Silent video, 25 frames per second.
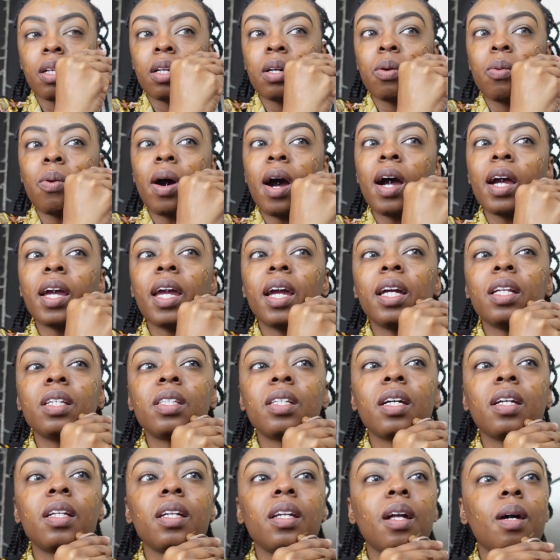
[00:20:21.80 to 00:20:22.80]
Well, I can't
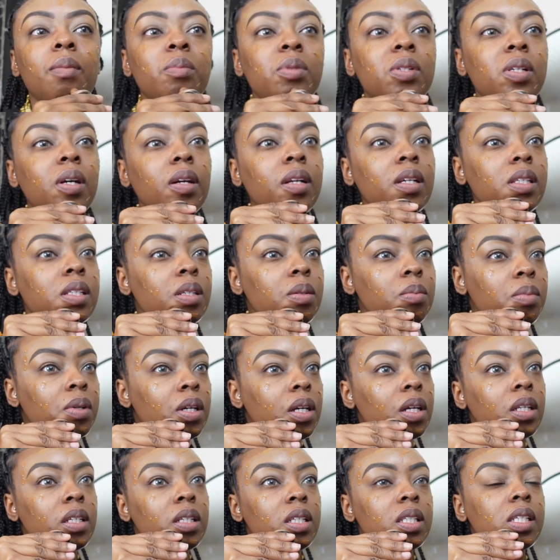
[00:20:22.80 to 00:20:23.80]
say that I'm starting to
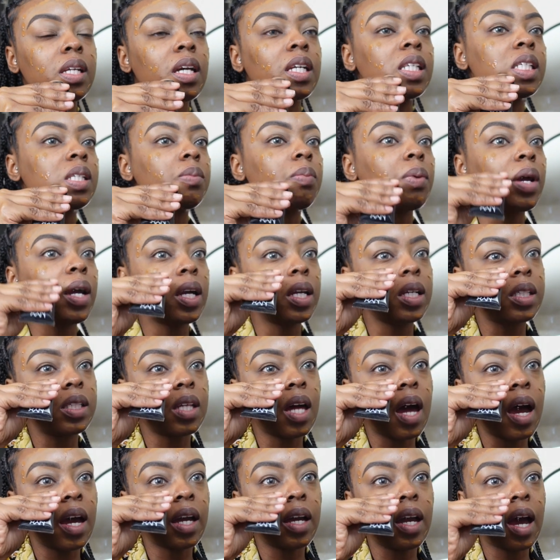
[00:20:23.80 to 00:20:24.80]
be in this headspace.
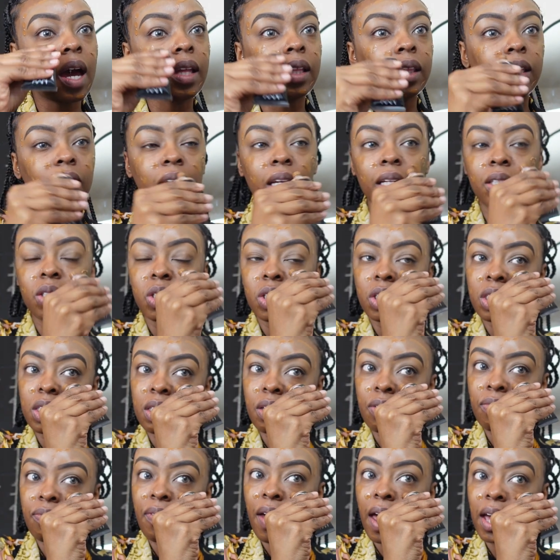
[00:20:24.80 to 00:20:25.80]
I think just
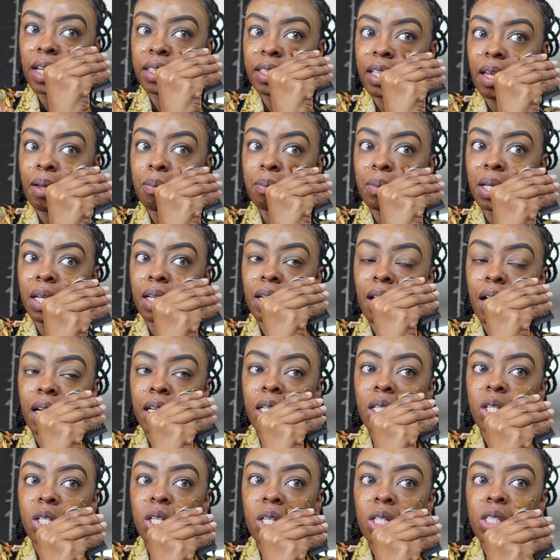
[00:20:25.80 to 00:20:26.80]
the fact that me and
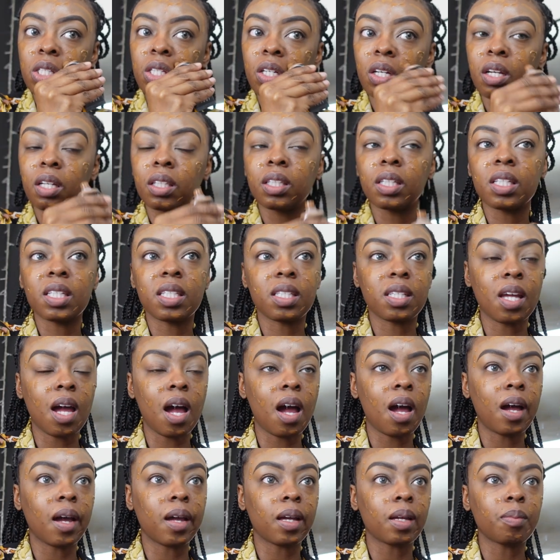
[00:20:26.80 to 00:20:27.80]
Aisha took this
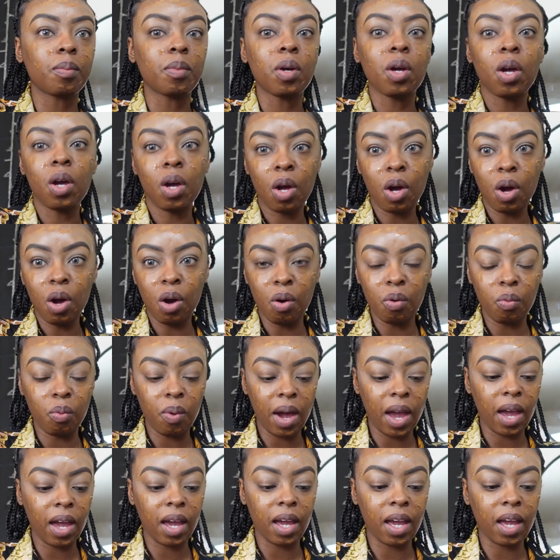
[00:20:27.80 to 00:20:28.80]
time
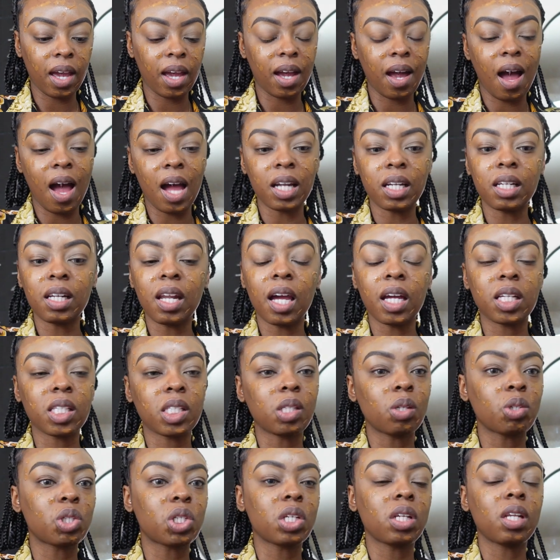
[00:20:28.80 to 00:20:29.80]
away and kind of like
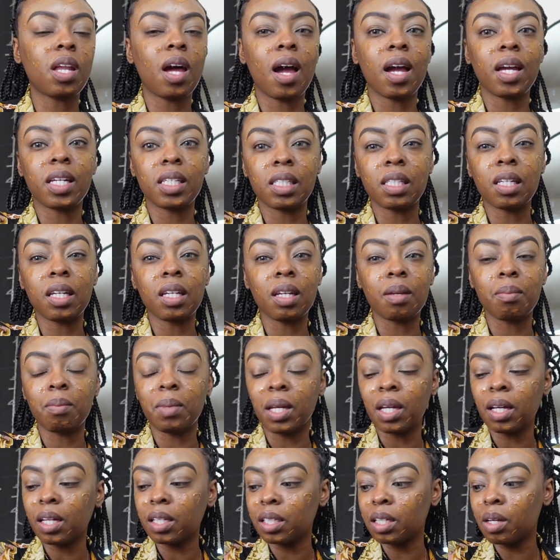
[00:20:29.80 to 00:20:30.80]
socializing and
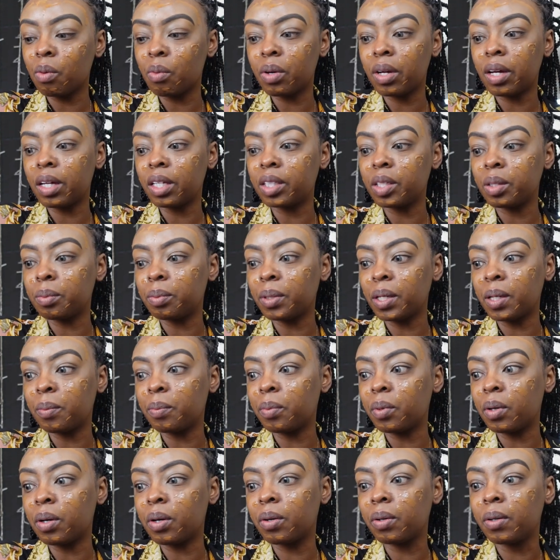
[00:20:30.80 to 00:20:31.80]
mingling with other
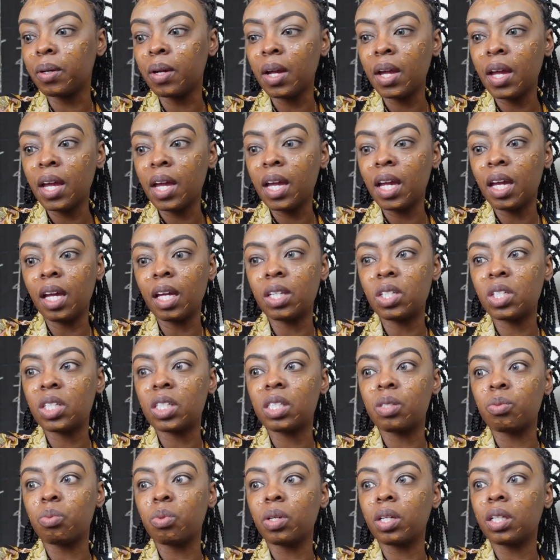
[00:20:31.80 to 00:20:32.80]
people, it
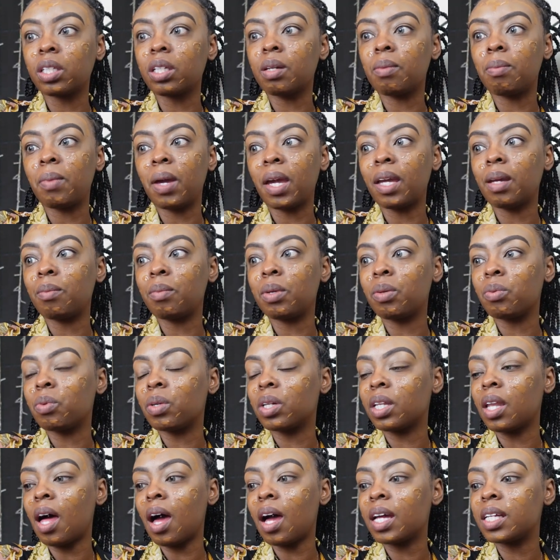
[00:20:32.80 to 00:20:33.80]
just really made me
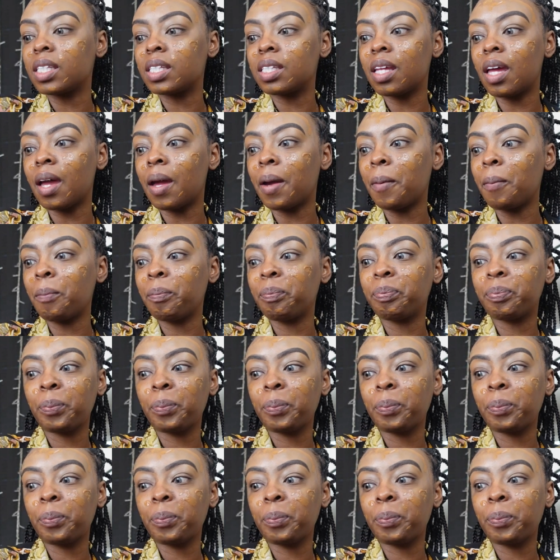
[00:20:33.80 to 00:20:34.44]
realize that